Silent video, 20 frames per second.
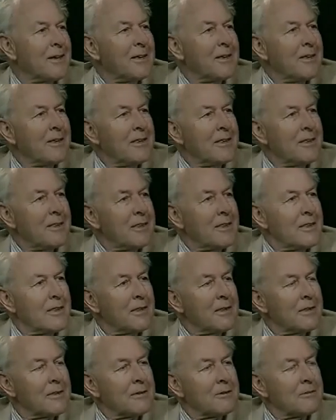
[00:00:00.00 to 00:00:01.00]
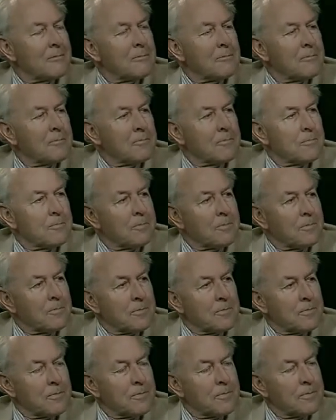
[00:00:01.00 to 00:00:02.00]
But then there's something a little
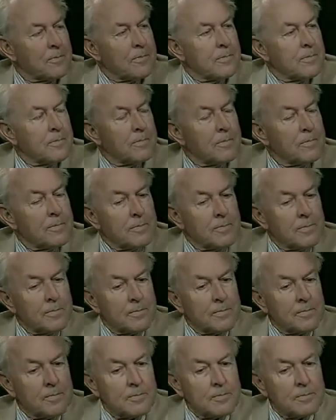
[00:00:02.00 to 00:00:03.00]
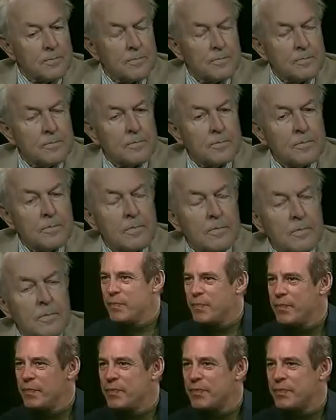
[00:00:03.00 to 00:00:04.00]
deeper in there
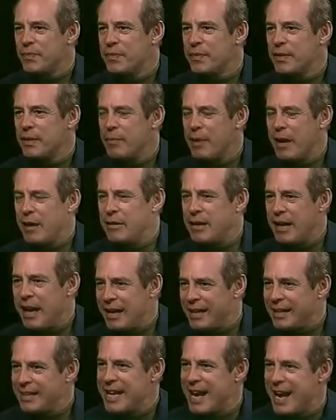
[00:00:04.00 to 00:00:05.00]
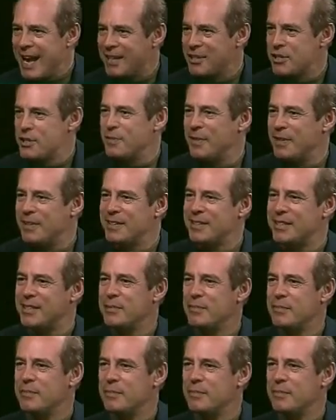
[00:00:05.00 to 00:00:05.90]
about non-attachment.